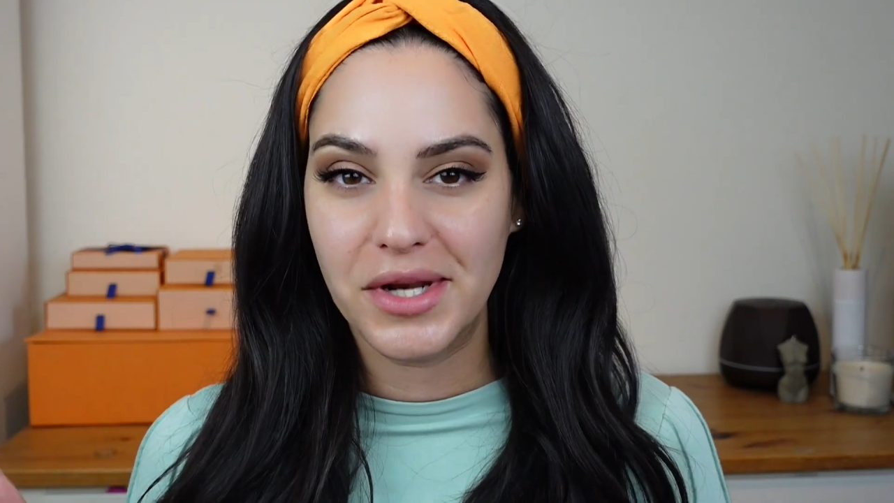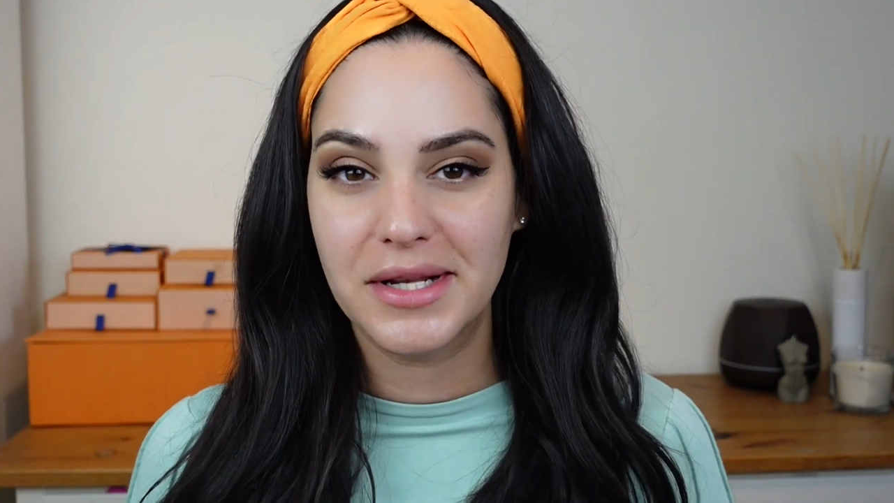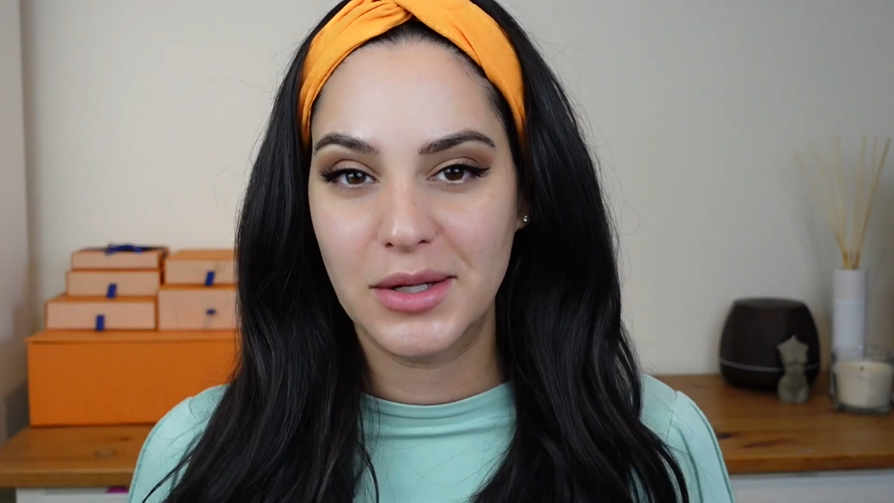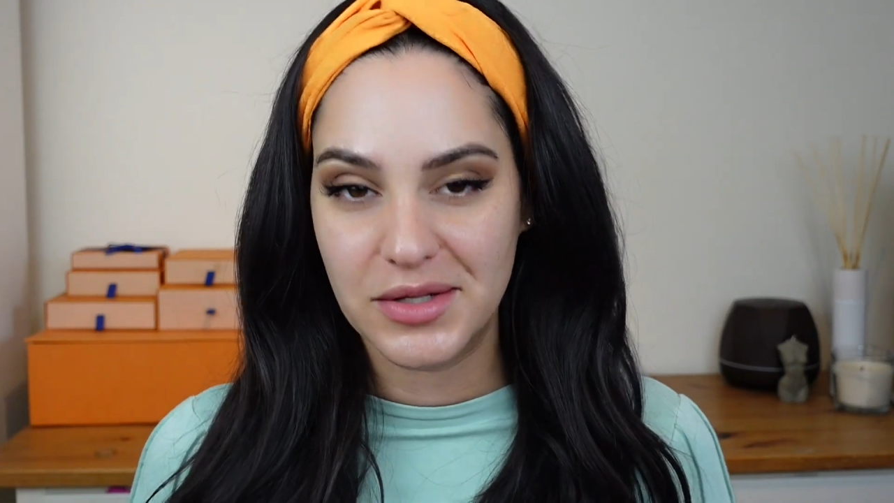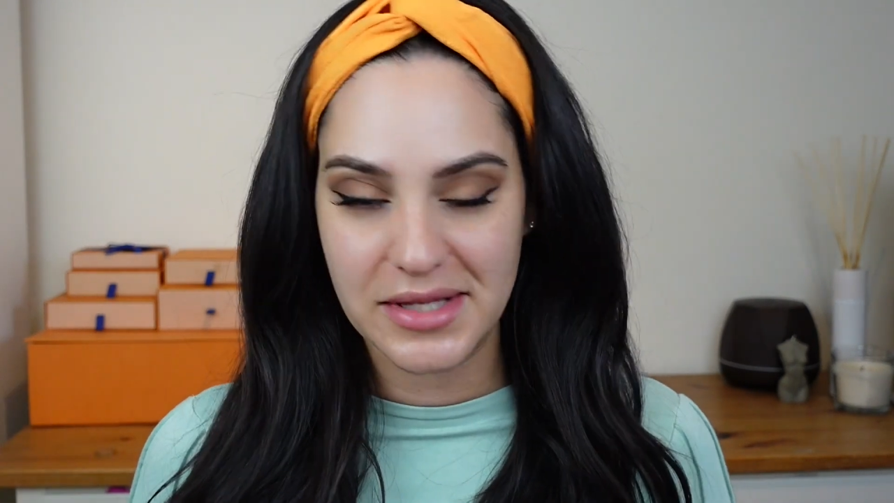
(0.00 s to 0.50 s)

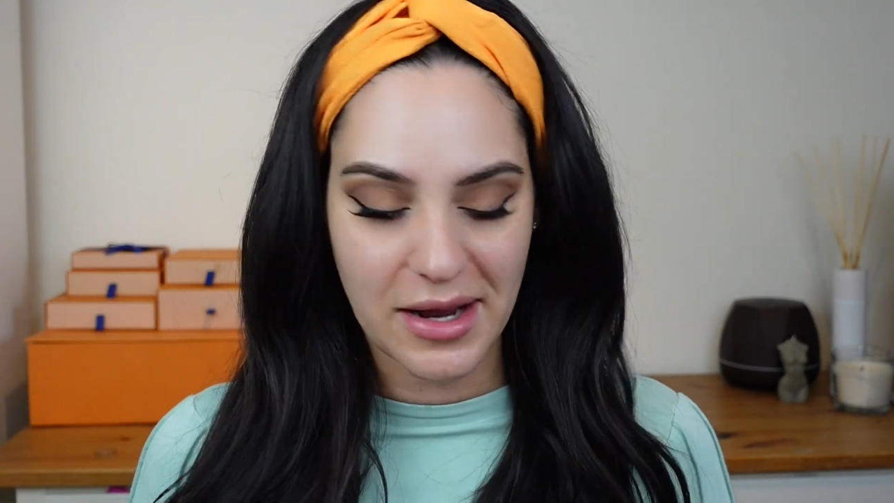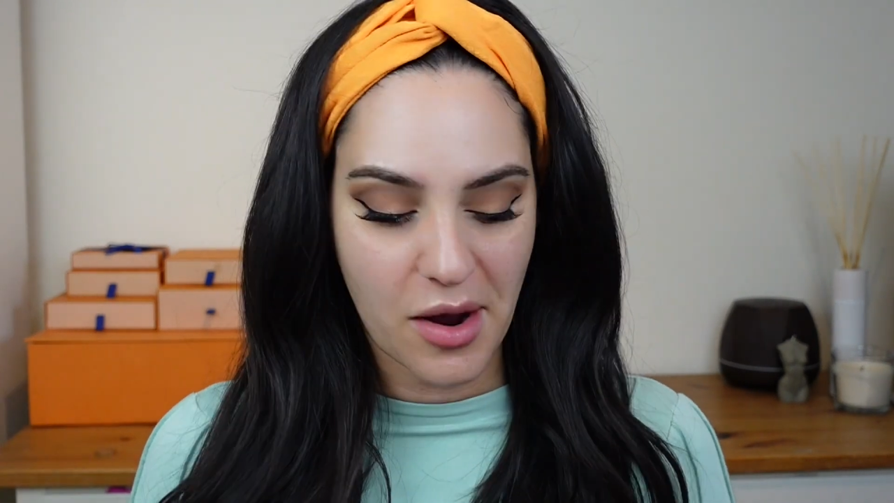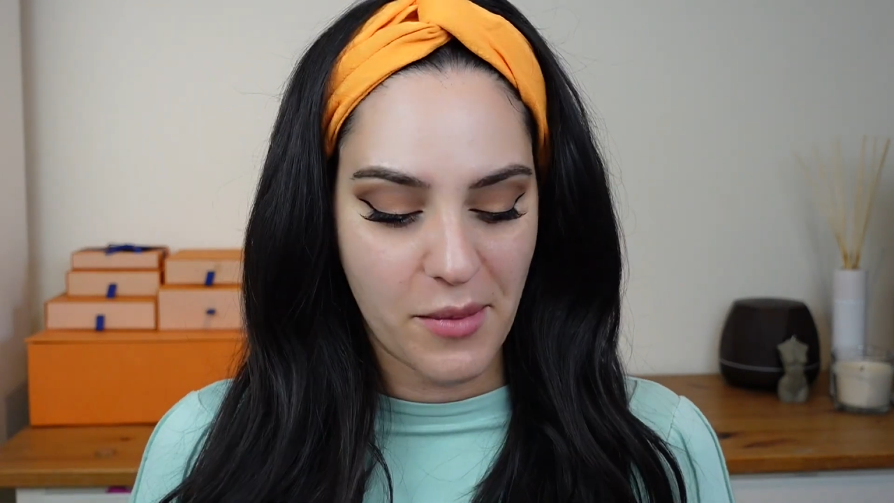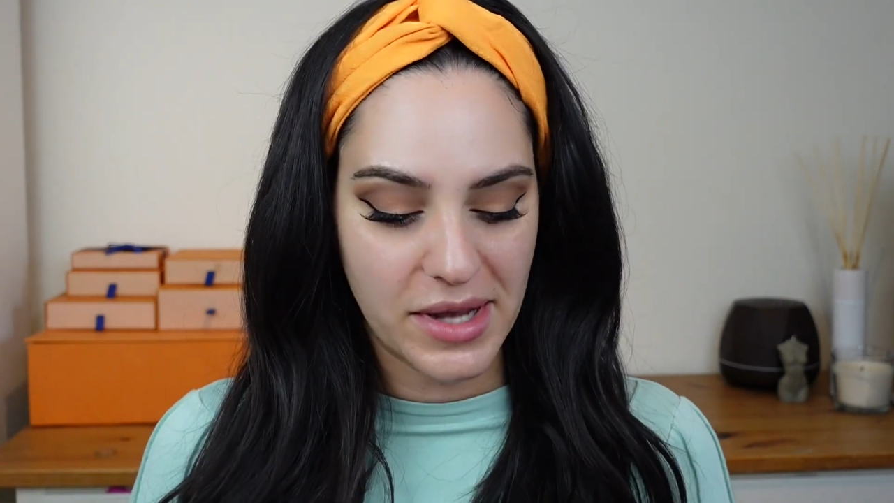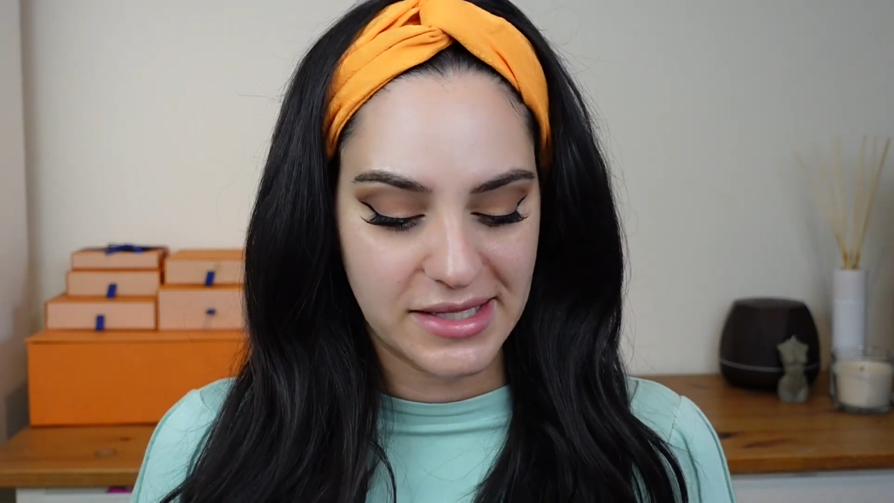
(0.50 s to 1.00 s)
it looks like
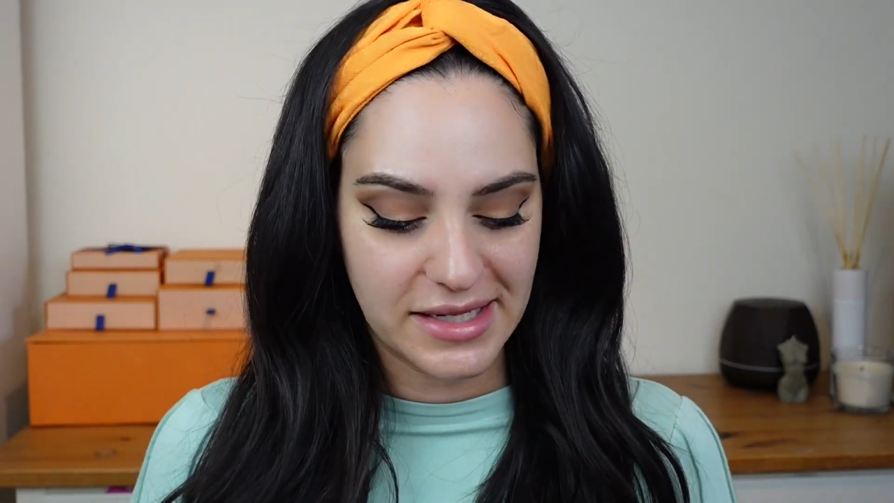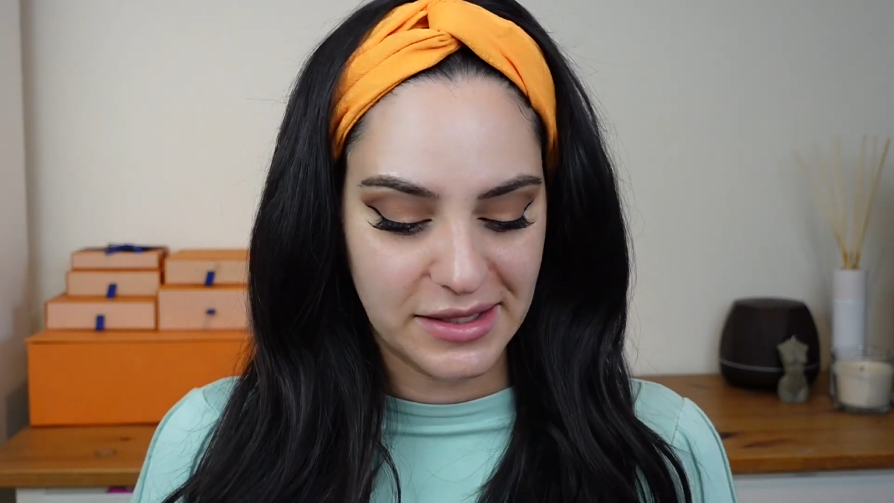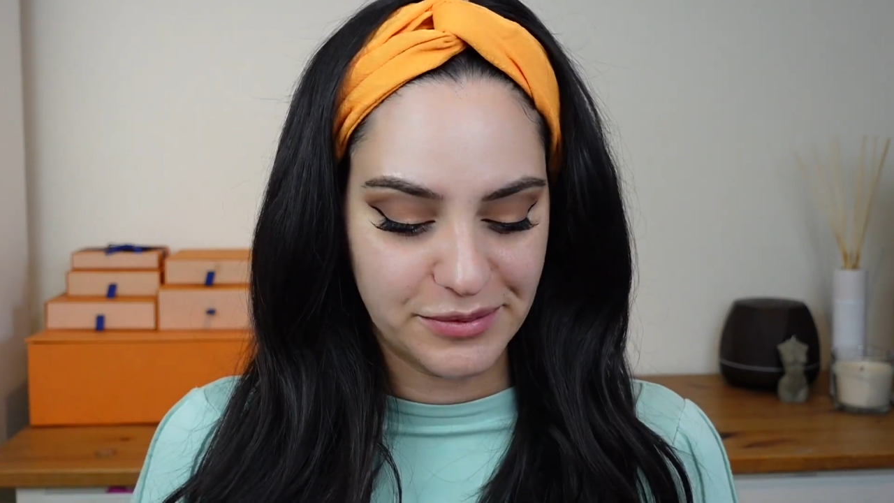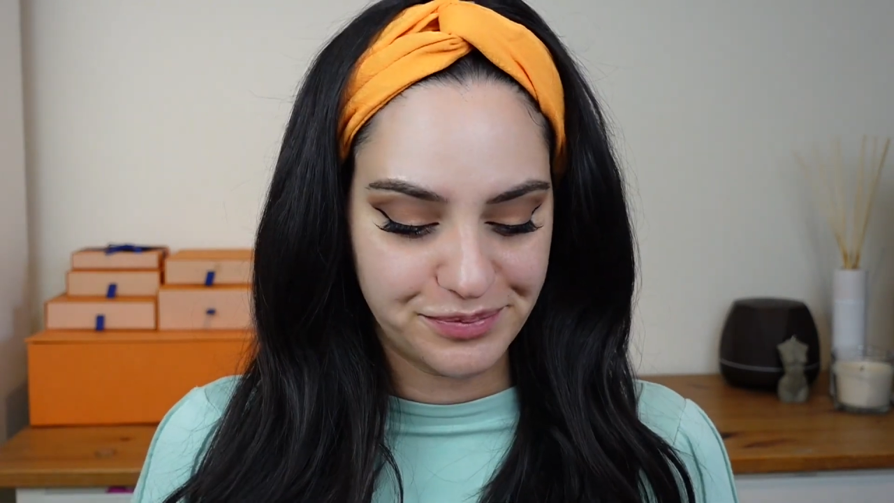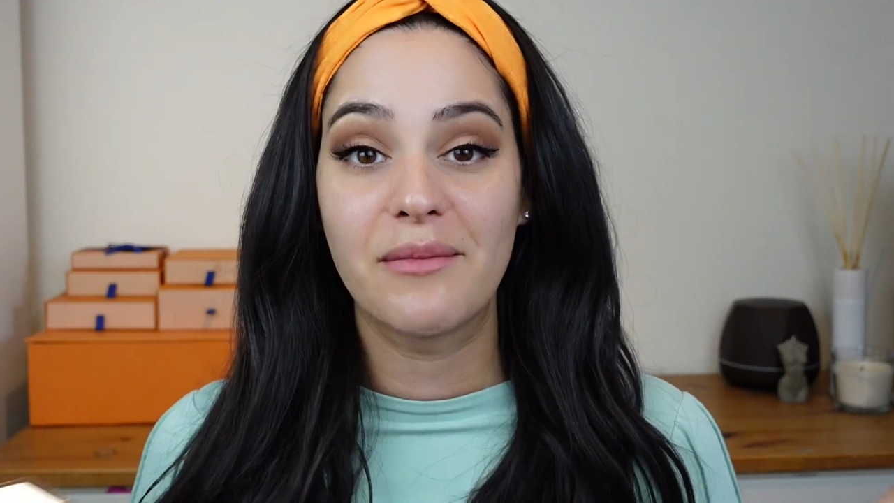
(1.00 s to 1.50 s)
on my skin.